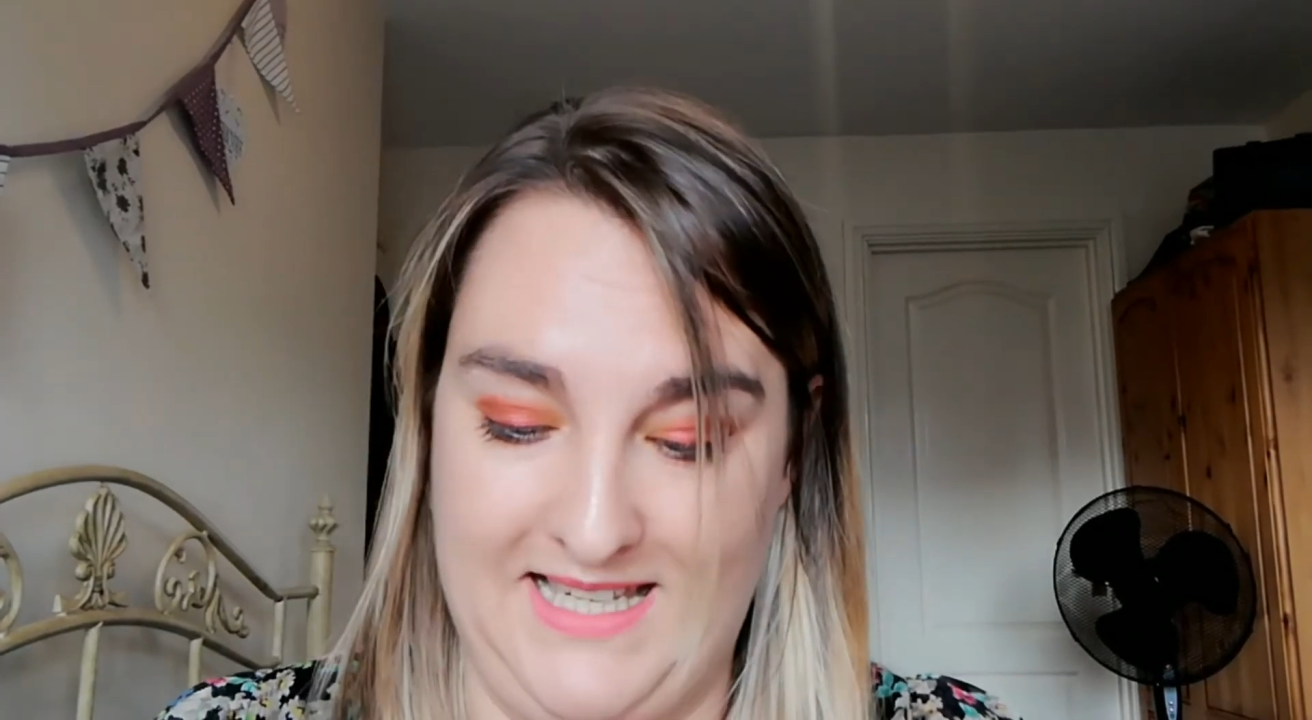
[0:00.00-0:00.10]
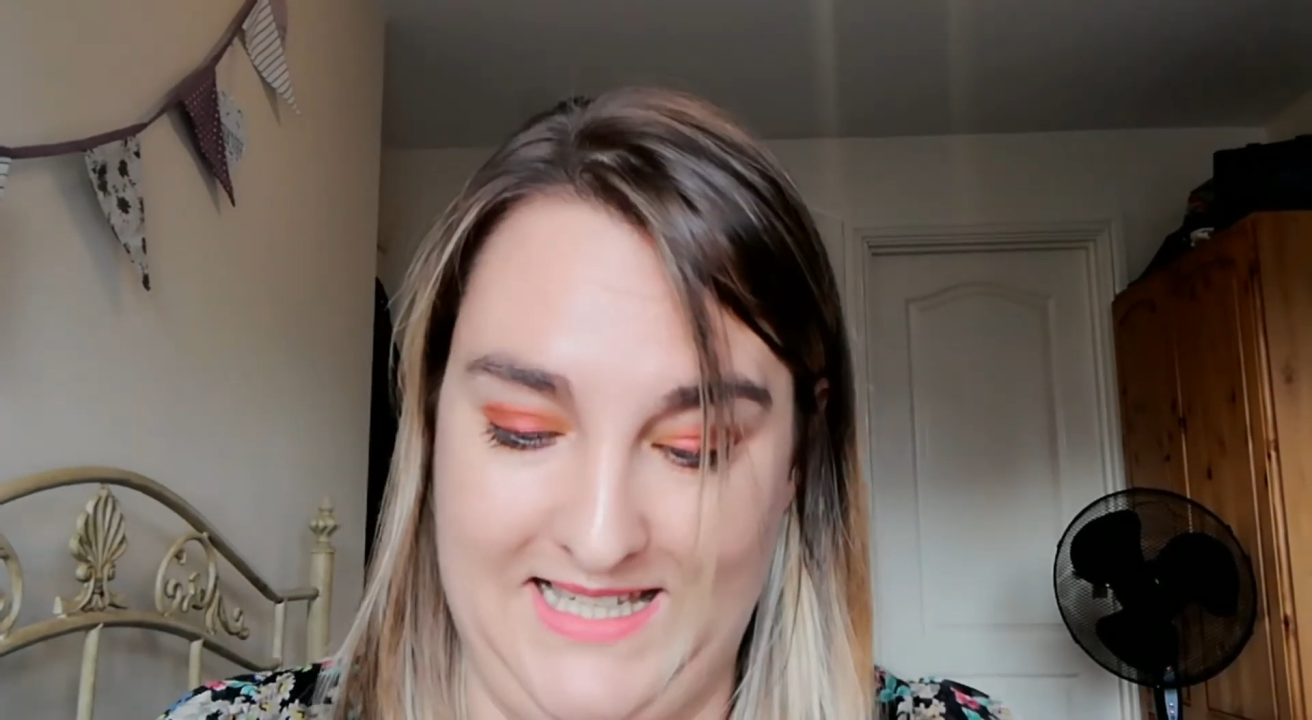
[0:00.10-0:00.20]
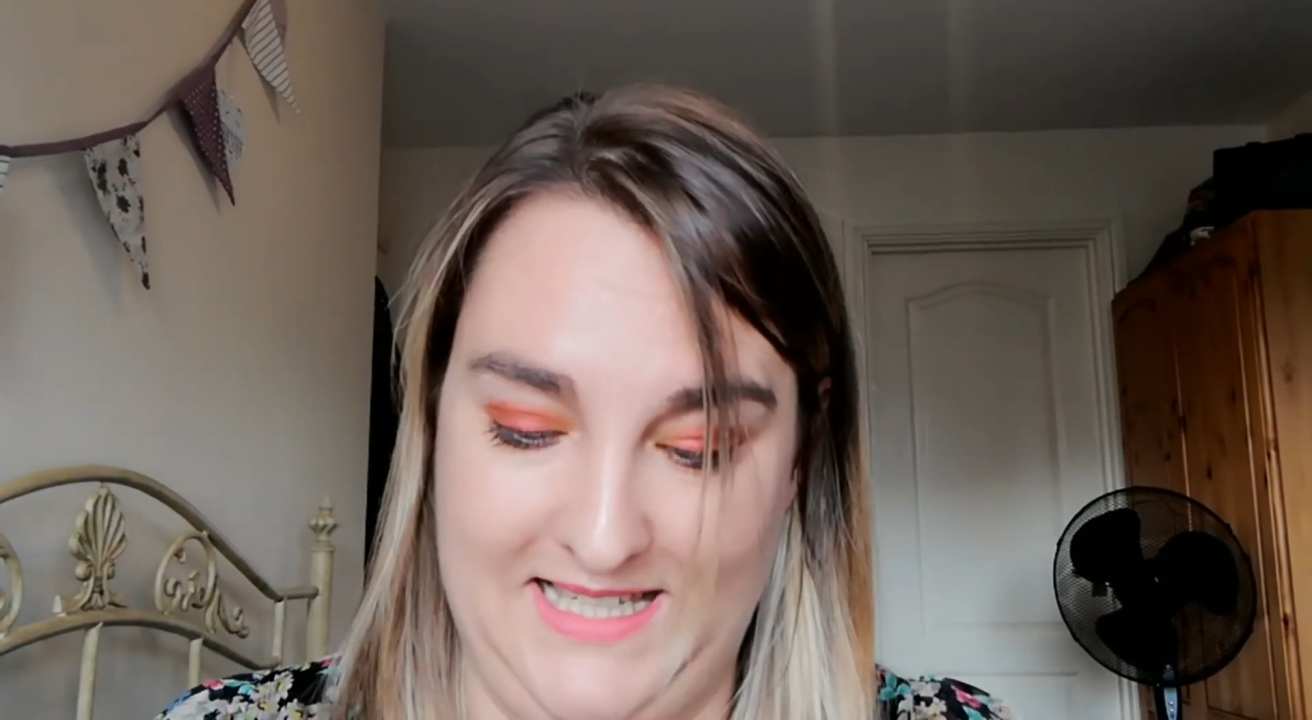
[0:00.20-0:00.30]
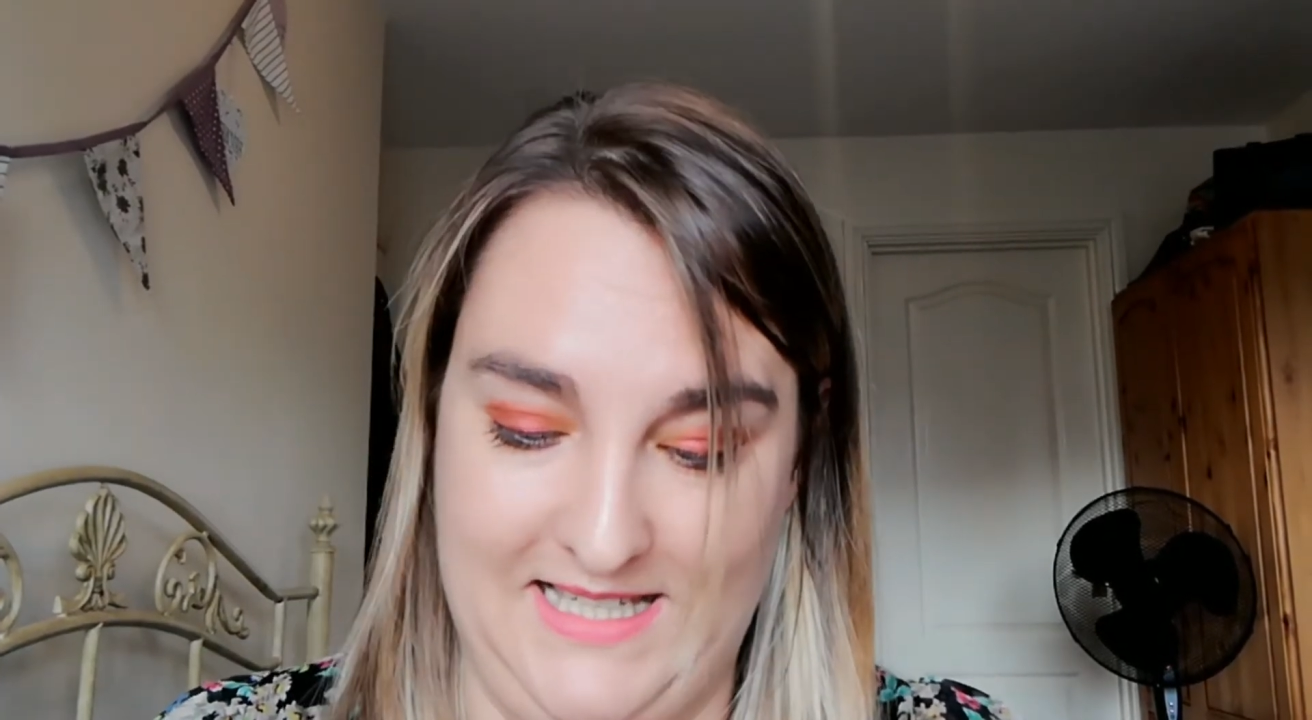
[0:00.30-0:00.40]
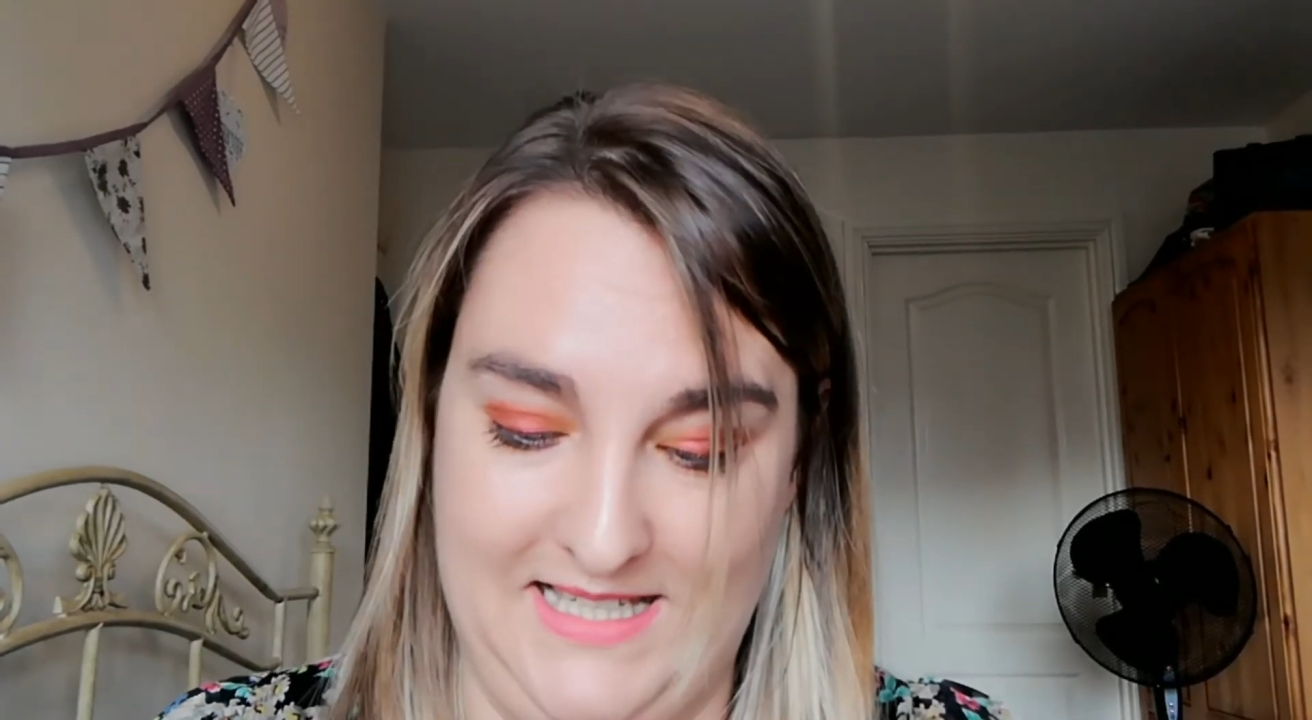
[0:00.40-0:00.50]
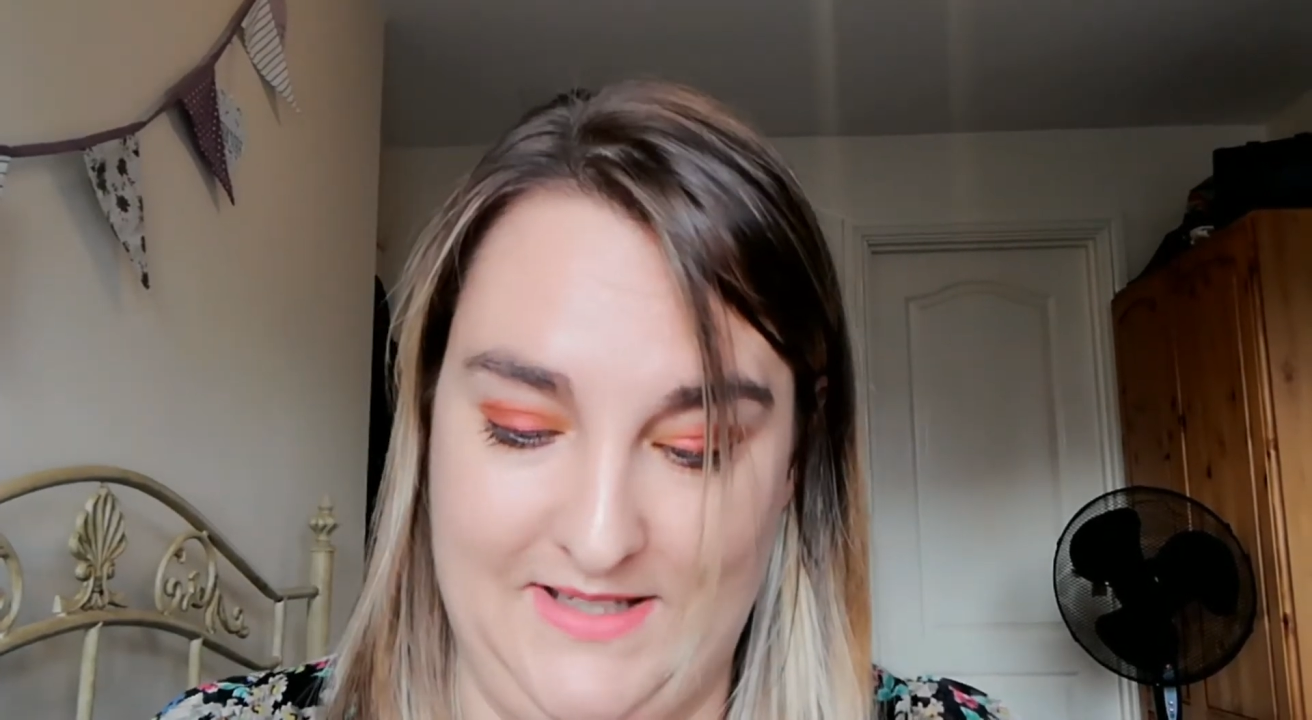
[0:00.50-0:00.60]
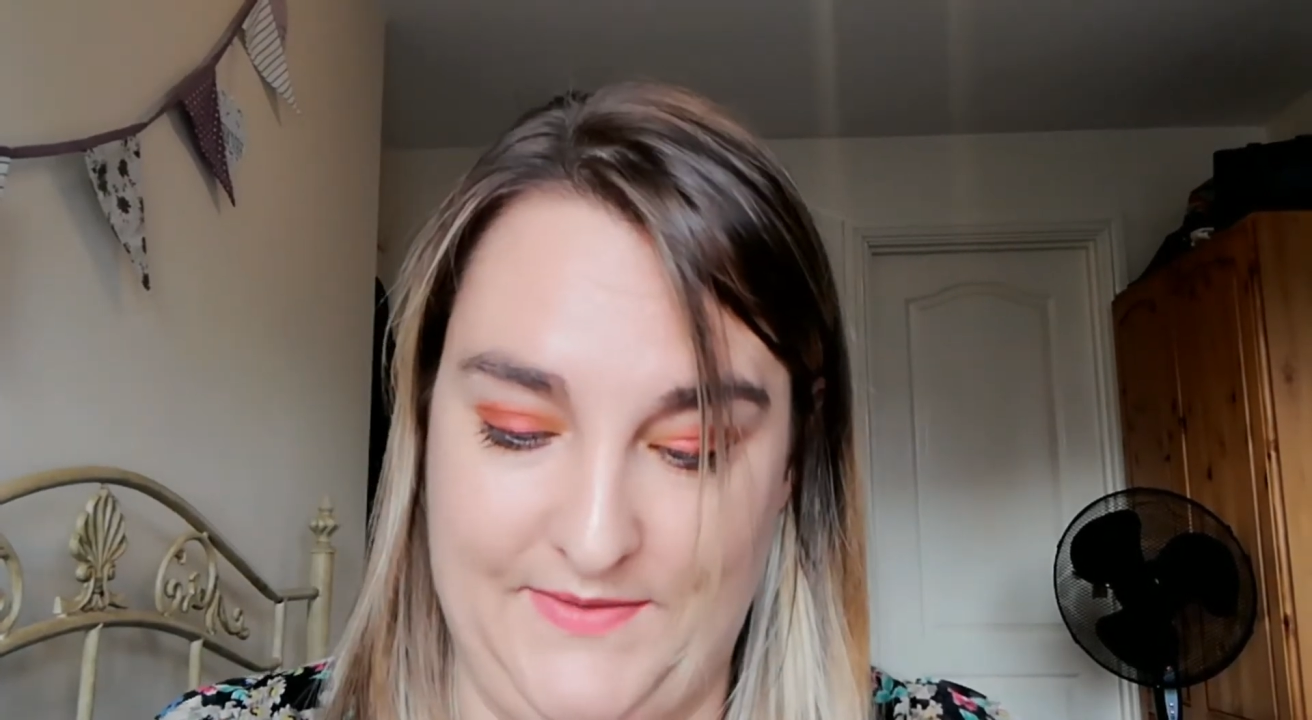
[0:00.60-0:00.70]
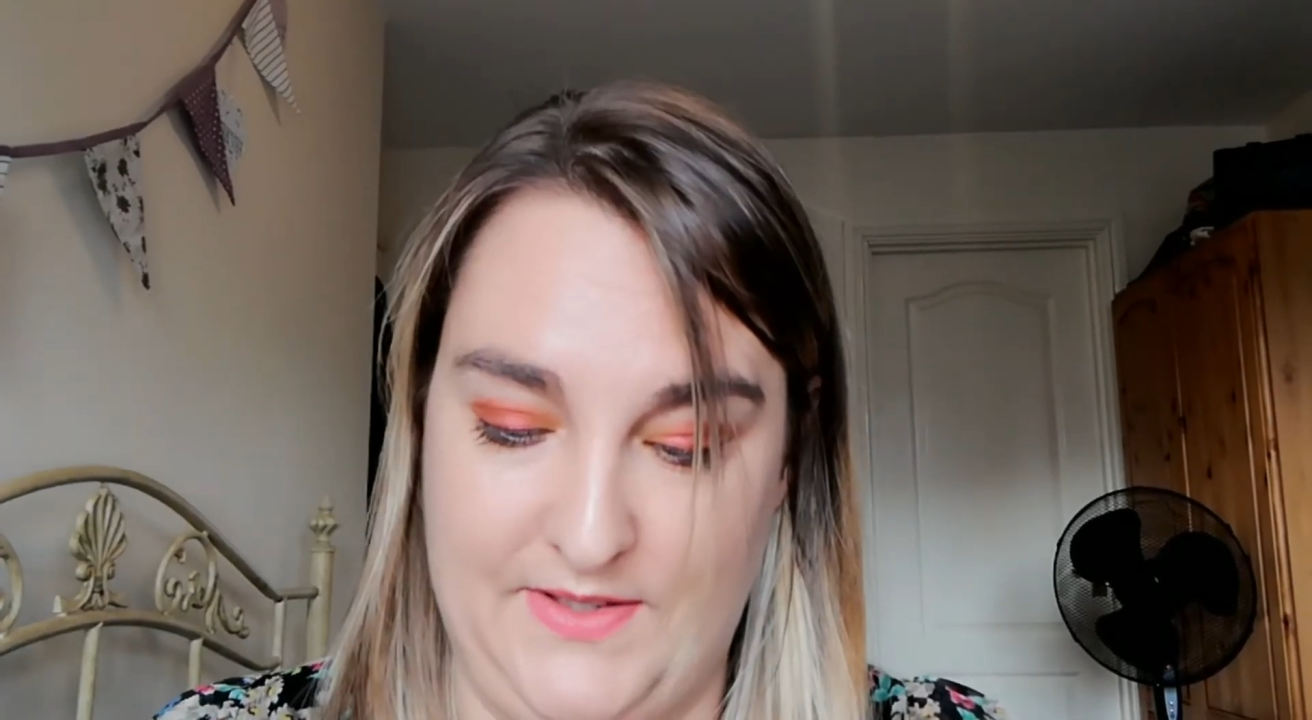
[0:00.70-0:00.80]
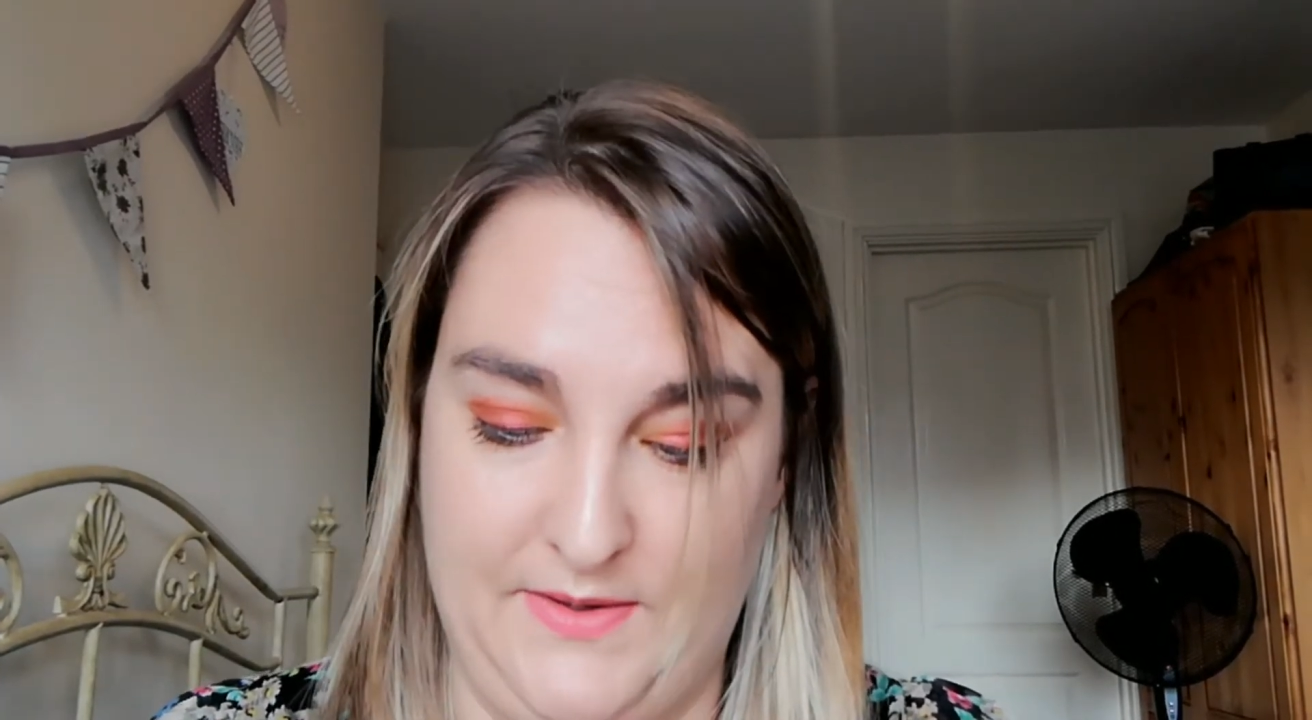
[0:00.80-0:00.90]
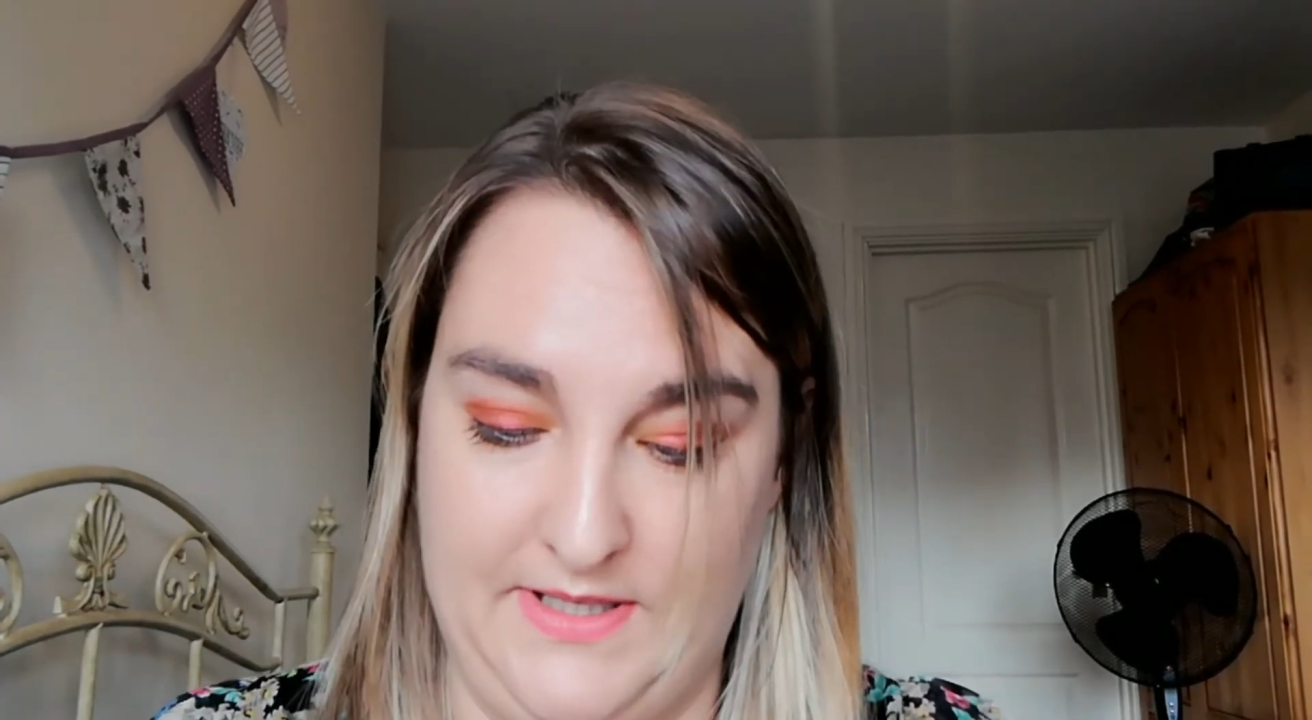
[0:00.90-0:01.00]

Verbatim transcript: I have no